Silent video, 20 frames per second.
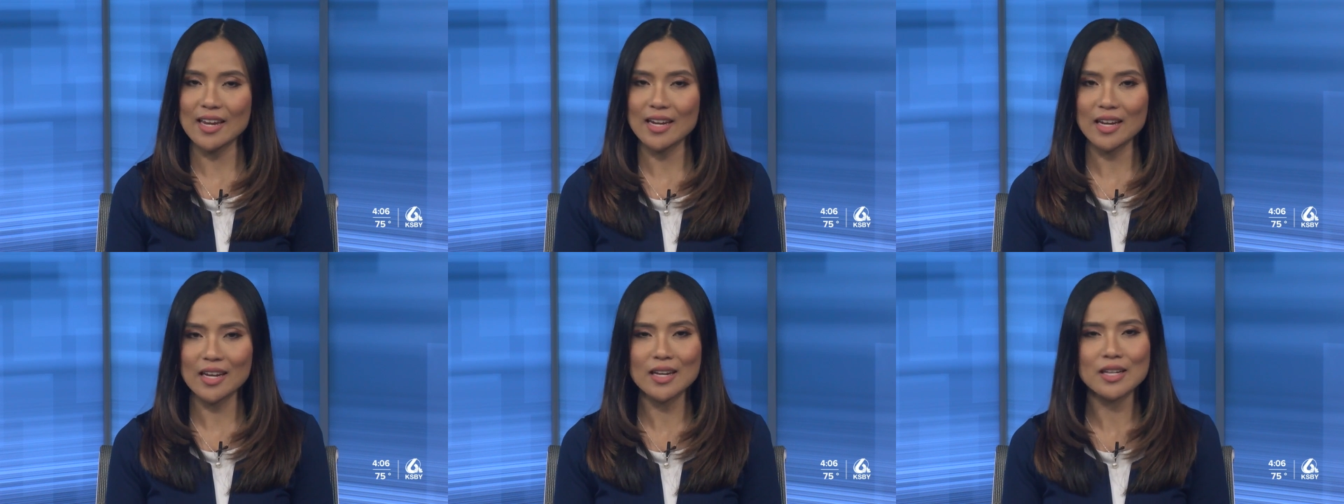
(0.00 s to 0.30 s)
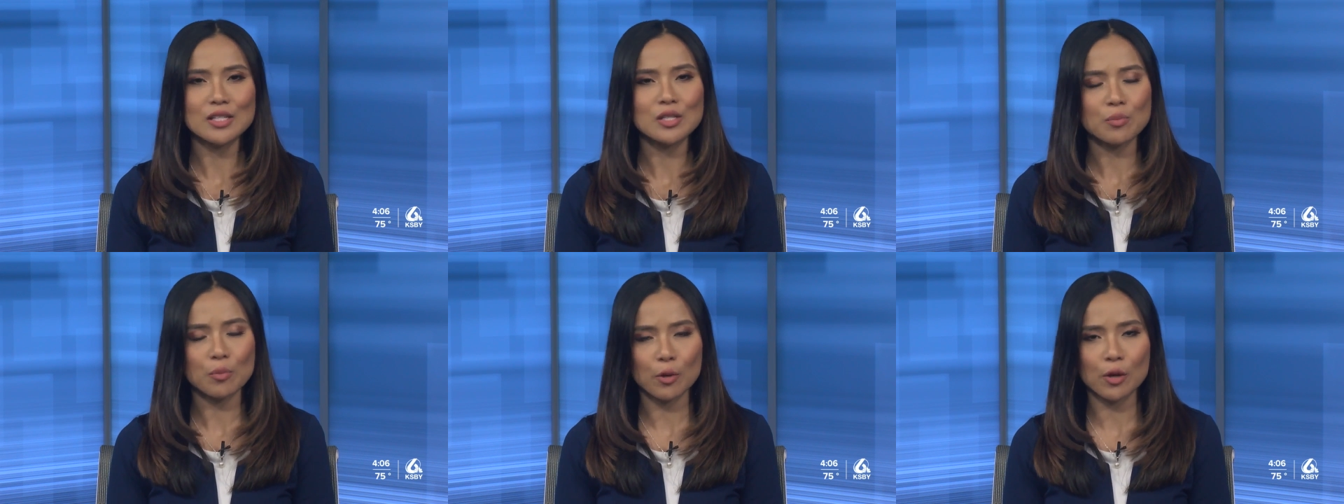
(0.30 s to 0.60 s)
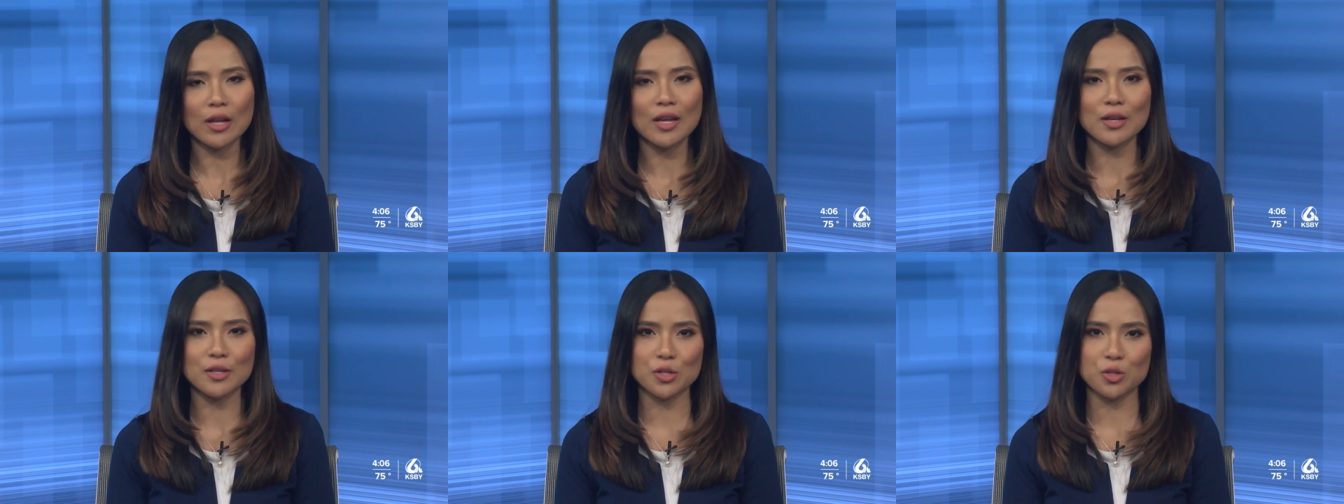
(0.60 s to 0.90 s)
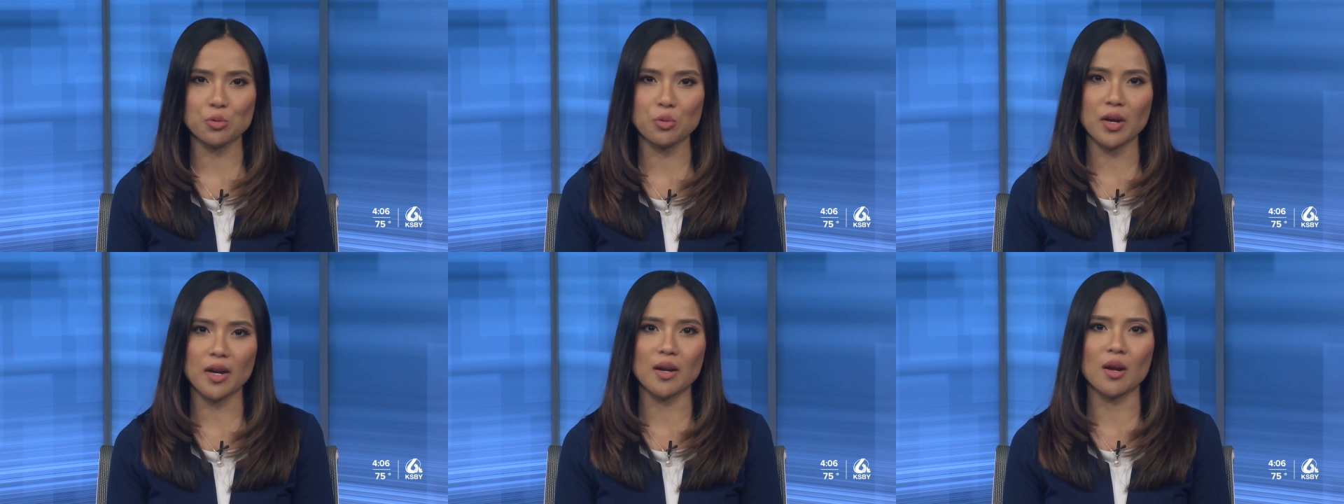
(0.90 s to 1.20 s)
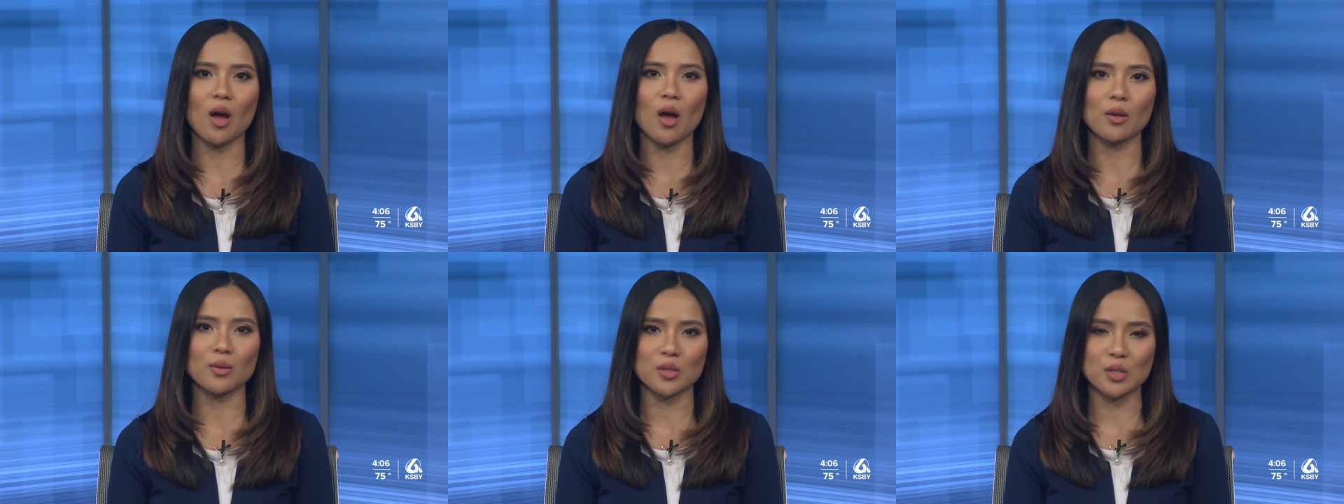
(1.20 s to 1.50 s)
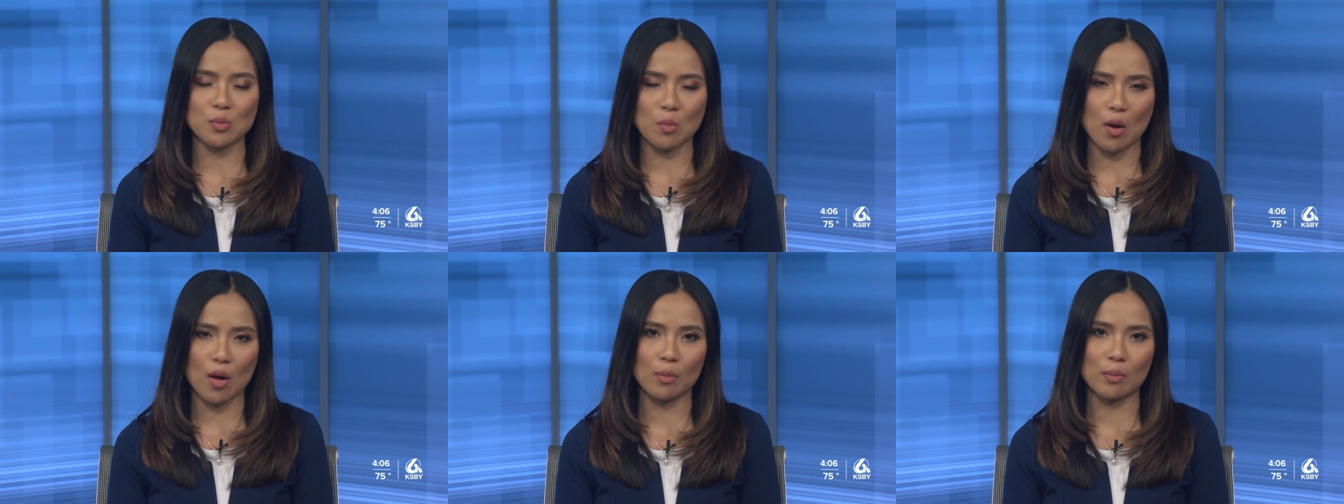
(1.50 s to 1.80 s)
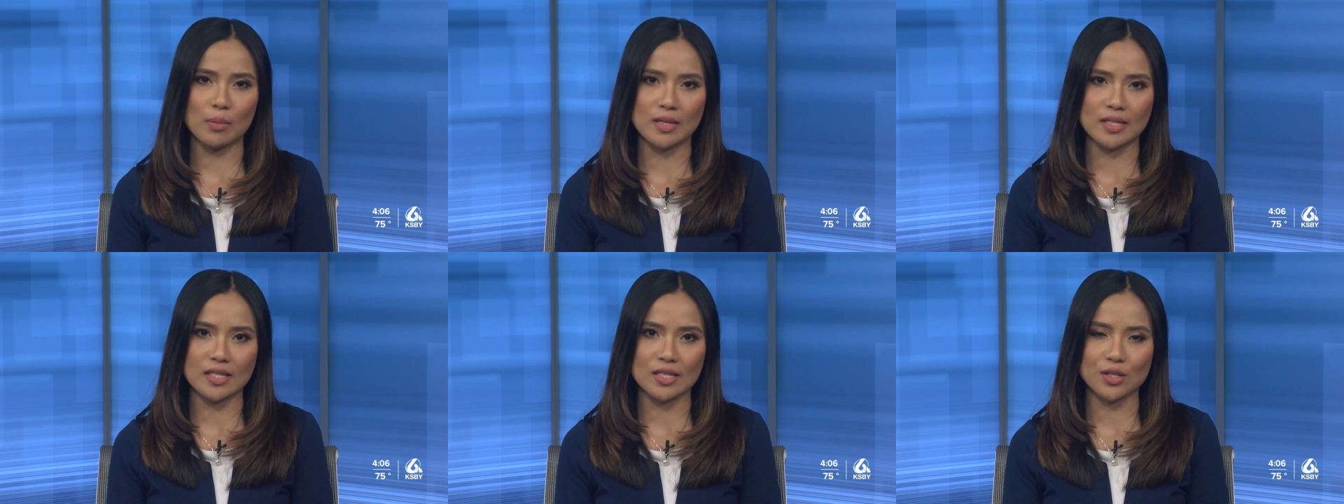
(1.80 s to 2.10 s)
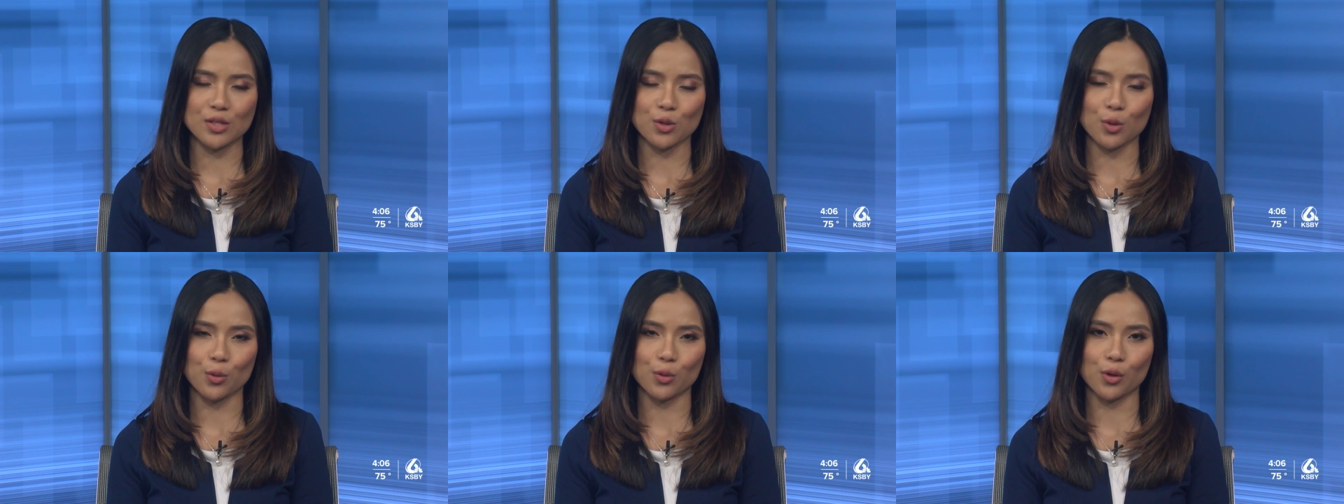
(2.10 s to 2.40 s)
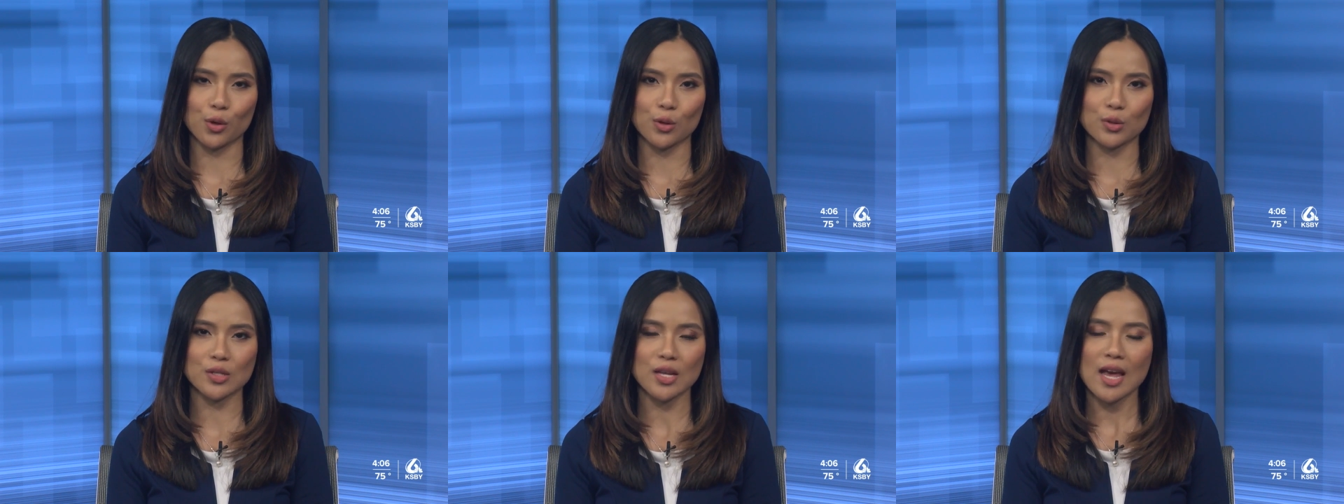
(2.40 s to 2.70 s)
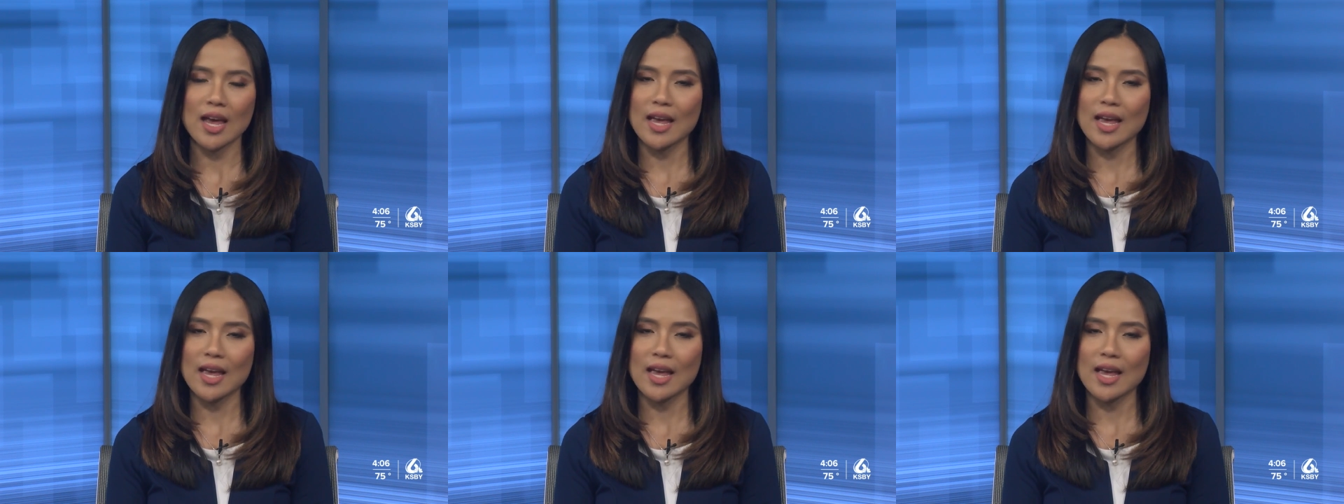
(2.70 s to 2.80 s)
and it is putting a strain on small business owners.